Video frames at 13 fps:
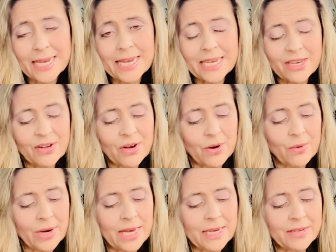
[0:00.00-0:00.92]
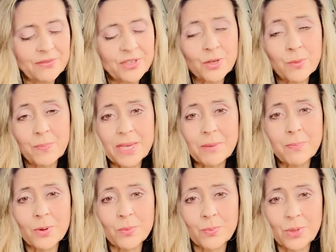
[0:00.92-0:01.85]
And if 2
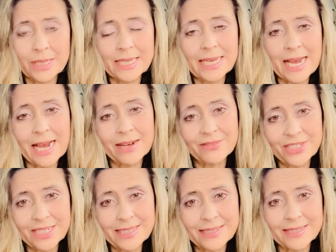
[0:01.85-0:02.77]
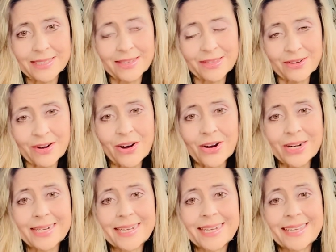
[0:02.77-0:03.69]
people really have Jesus in their heart,
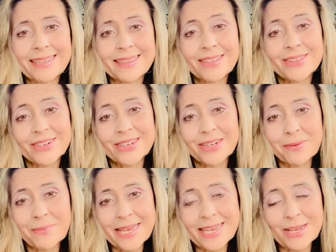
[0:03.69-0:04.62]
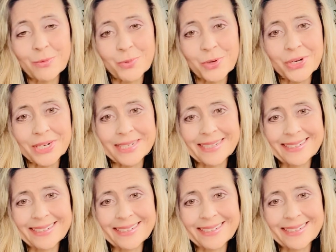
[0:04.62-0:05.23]
then they're going to make it work.